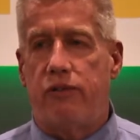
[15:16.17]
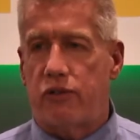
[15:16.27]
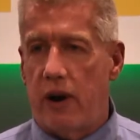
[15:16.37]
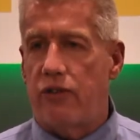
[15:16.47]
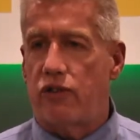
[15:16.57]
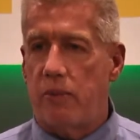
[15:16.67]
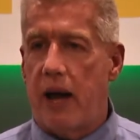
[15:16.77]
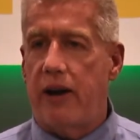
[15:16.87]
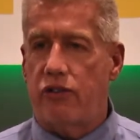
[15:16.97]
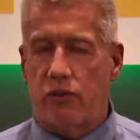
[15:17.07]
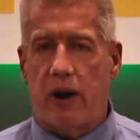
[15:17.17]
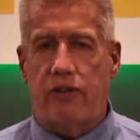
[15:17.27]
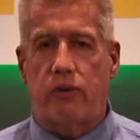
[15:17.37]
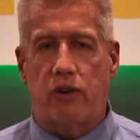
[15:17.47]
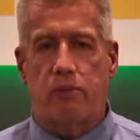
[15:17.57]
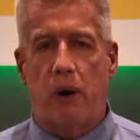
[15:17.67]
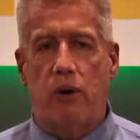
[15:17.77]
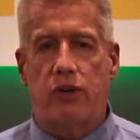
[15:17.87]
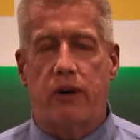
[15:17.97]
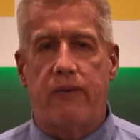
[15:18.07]
stress, traumatic stress or
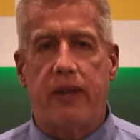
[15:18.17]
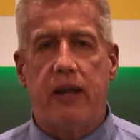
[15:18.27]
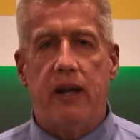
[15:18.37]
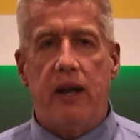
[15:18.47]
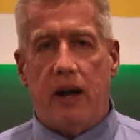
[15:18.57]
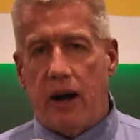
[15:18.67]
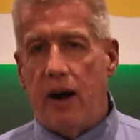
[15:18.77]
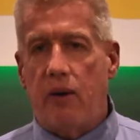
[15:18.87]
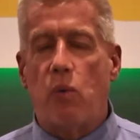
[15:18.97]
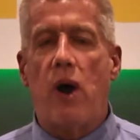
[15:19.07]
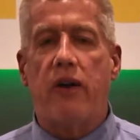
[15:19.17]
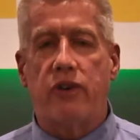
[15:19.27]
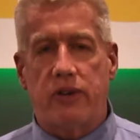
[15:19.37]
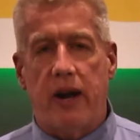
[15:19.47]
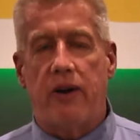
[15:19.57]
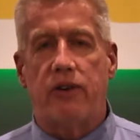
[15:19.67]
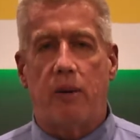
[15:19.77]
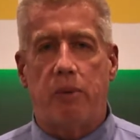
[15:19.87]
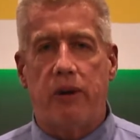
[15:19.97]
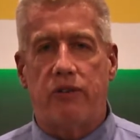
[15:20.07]
exposure, wears and tears
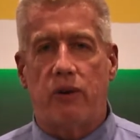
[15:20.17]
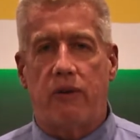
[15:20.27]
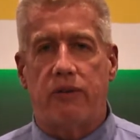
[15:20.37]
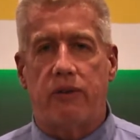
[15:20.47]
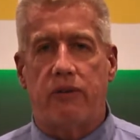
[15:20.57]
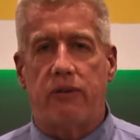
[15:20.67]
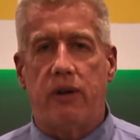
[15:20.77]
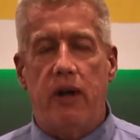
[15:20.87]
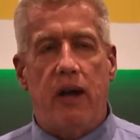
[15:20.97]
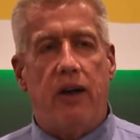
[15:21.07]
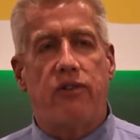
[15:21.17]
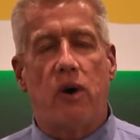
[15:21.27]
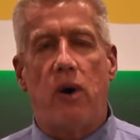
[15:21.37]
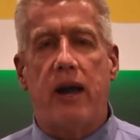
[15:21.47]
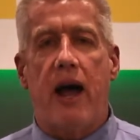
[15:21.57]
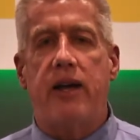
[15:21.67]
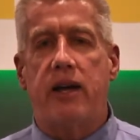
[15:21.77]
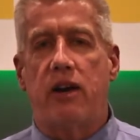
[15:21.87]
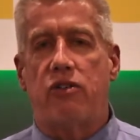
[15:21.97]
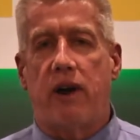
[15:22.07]
on police officers, and so on. How are you
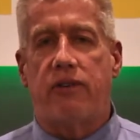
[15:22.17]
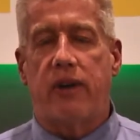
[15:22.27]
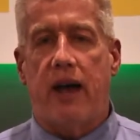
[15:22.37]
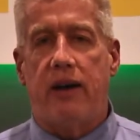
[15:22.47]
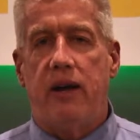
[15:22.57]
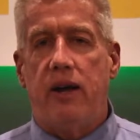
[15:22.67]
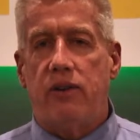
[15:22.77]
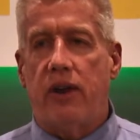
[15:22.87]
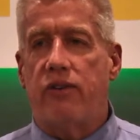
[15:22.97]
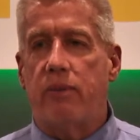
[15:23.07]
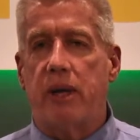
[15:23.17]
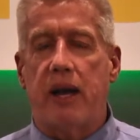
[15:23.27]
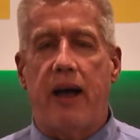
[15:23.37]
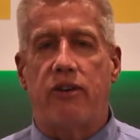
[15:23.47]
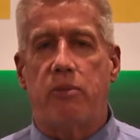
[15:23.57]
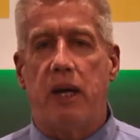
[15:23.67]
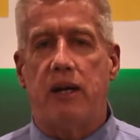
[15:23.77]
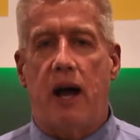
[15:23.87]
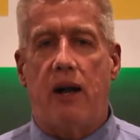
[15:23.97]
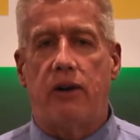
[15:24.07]
going to address that? That's something that has to be
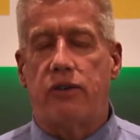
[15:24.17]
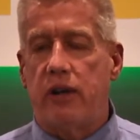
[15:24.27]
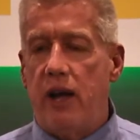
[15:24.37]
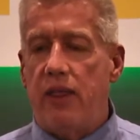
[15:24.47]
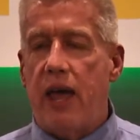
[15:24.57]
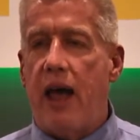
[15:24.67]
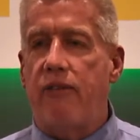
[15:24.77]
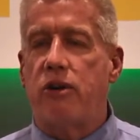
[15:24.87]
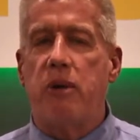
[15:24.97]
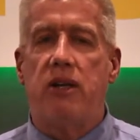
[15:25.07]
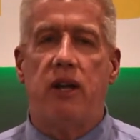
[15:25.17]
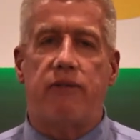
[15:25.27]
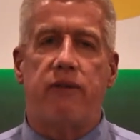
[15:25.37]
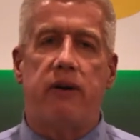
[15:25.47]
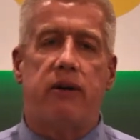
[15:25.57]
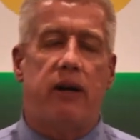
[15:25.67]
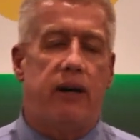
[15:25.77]
acknowledged. There have to be different